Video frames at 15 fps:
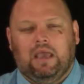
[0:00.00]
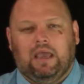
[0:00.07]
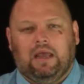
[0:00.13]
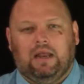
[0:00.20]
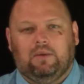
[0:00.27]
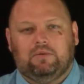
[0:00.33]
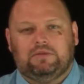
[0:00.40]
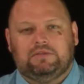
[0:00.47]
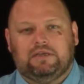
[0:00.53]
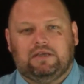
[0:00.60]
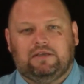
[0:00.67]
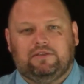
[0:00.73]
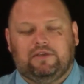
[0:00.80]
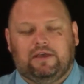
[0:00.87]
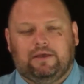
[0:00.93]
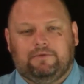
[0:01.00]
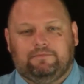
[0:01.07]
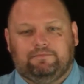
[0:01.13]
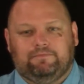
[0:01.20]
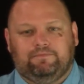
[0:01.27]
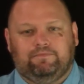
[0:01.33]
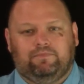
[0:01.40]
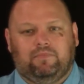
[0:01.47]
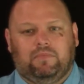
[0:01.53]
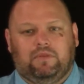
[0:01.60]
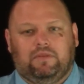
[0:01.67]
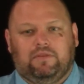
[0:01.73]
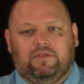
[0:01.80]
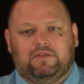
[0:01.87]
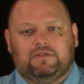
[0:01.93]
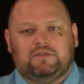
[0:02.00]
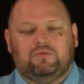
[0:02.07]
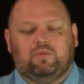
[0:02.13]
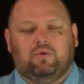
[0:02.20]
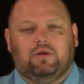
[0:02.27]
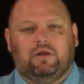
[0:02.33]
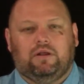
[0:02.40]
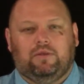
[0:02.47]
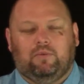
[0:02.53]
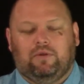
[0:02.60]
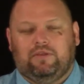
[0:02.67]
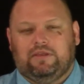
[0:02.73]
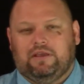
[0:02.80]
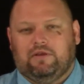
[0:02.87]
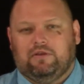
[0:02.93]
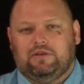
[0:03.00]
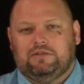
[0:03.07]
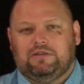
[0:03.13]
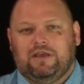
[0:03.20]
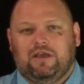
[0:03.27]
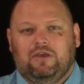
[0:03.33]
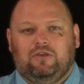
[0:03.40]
And I would say that this is where, in one of the areas,